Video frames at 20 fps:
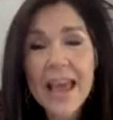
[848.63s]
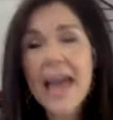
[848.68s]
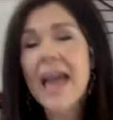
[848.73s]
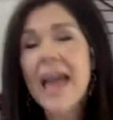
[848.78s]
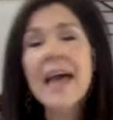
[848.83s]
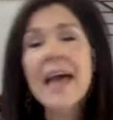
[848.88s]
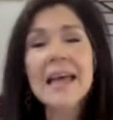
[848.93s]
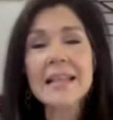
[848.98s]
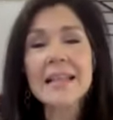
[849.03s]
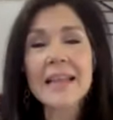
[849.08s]

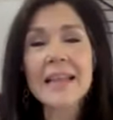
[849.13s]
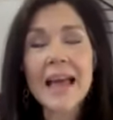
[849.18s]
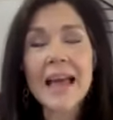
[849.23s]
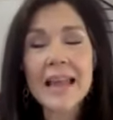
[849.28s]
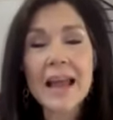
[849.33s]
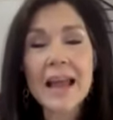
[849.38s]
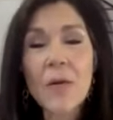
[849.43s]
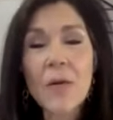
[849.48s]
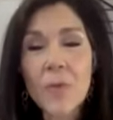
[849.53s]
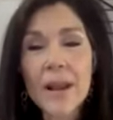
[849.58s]
And
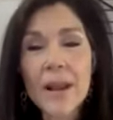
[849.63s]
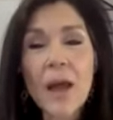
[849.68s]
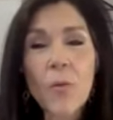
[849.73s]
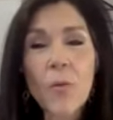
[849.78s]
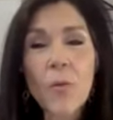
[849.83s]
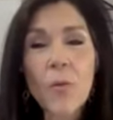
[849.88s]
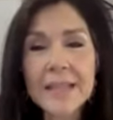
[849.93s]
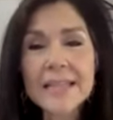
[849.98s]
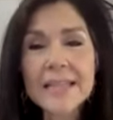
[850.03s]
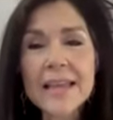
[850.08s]
and I when I
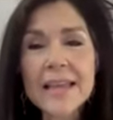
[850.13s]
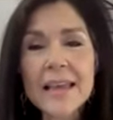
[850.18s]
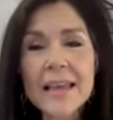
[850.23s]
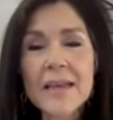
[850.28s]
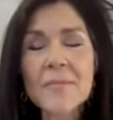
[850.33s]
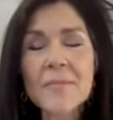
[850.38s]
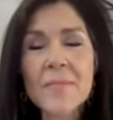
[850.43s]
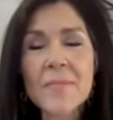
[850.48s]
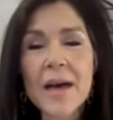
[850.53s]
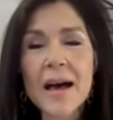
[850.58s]
went to
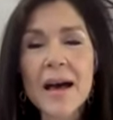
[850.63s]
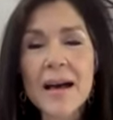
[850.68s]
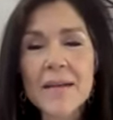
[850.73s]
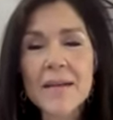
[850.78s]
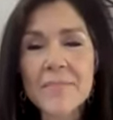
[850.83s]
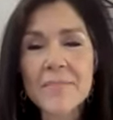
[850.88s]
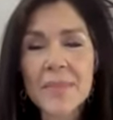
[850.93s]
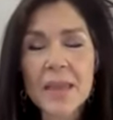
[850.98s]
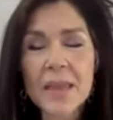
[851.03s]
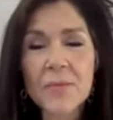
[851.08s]
him,
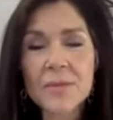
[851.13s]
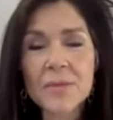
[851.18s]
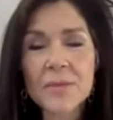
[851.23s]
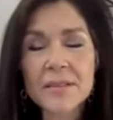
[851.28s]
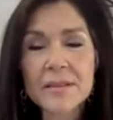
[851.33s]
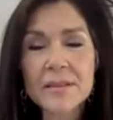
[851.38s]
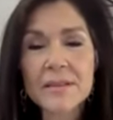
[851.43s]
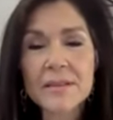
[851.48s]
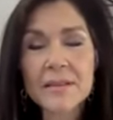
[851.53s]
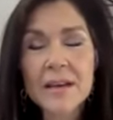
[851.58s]
um, he was
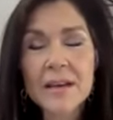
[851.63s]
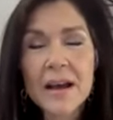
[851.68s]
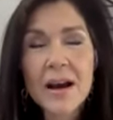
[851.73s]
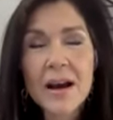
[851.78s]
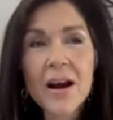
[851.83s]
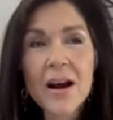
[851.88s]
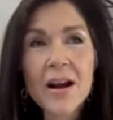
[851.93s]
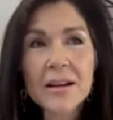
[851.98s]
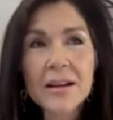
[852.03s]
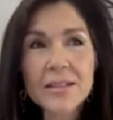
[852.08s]
the
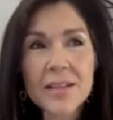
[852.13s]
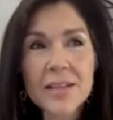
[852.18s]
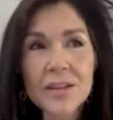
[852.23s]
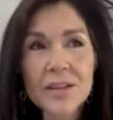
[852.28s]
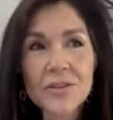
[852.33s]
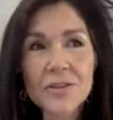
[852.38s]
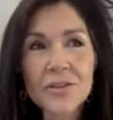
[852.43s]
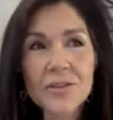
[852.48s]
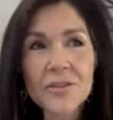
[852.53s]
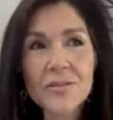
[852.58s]

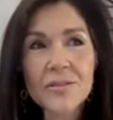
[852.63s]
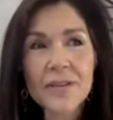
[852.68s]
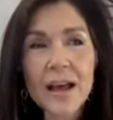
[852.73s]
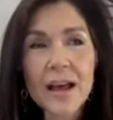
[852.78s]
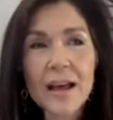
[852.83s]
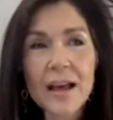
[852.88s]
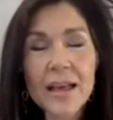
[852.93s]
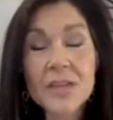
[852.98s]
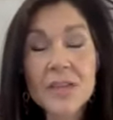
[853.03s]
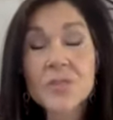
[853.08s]
architecture
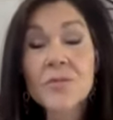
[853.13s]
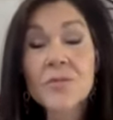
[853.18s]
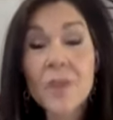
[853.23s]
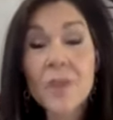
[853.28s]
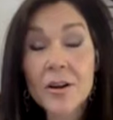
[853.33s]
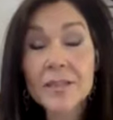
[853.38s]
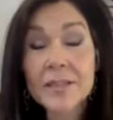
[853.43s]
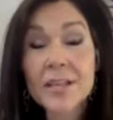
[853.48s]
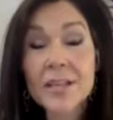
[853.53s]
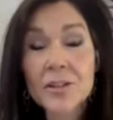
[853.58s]
uh, history of
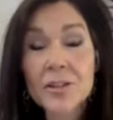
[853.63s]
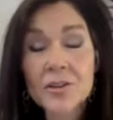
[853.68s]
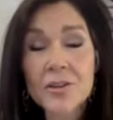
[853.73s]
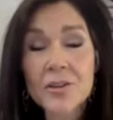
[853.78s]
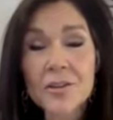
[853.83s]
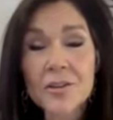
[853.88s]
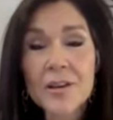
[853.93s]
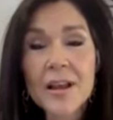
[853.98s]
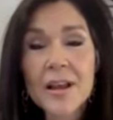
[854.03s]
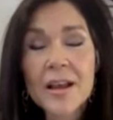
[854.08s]

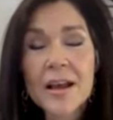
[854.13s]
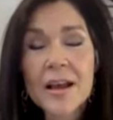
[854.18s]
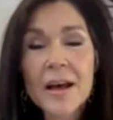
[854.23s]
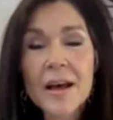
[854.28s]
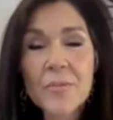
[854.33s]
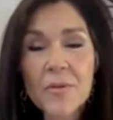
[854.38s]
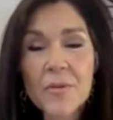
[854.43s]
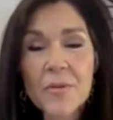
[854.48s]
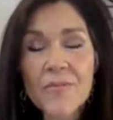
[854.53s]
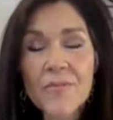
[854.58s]
architecture
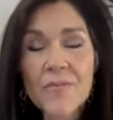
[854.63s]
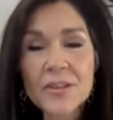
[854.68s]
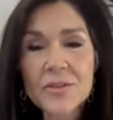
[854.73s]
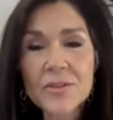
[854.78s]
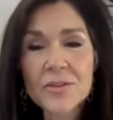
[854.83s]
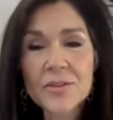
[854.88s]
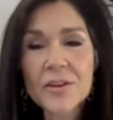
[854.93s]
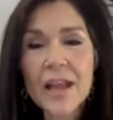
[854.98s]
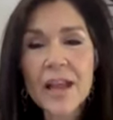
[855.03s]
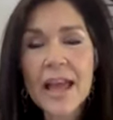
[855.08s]

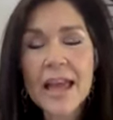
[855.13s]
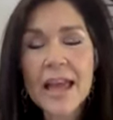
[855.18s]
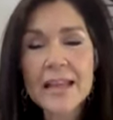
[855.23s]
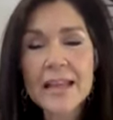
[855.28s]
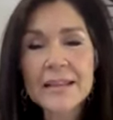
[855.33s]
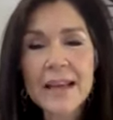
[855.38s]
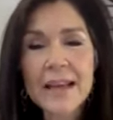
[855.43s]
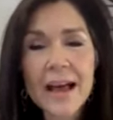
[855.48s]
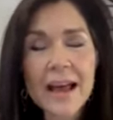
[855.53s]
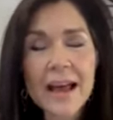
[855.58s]
professor
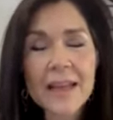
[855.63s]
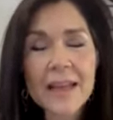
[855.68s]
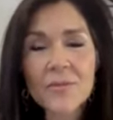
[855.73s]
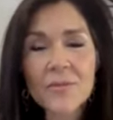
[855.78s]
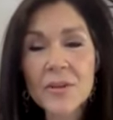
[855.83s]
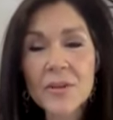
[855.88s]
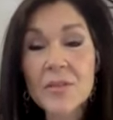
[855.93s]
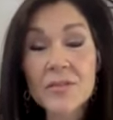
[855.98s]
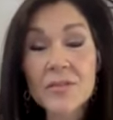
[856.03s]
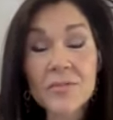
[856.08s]
and uh, and
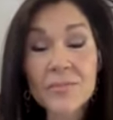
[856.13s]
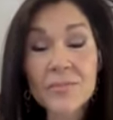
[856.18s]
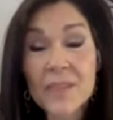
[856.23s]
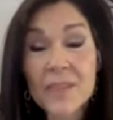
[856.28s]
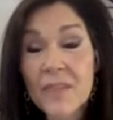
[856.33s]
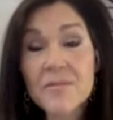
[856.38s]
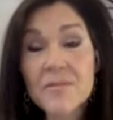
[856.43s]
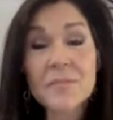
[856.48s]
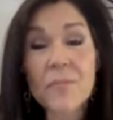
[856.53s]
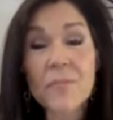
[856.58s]
one of the
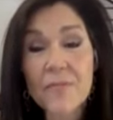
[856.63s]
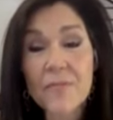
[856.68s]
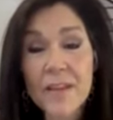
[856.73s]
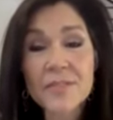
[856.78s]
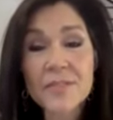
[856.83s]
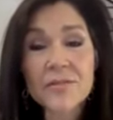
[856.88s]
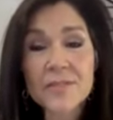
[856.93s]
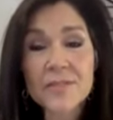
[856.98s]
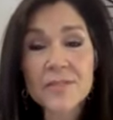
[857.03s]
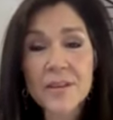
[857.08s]
toughest
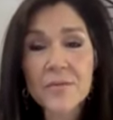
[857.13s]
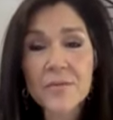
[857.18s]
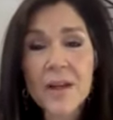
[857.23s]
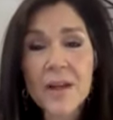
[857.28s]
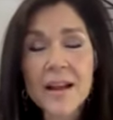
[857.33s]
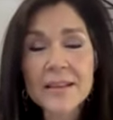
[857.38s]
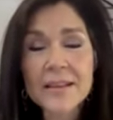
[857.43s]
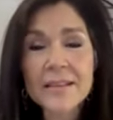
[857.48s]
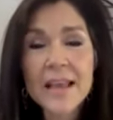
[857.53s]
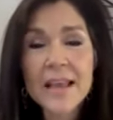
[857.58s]
professors at
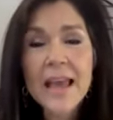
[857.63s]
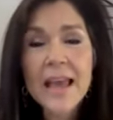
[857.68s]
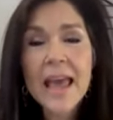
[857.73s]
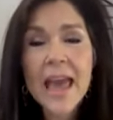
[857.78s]
Rice.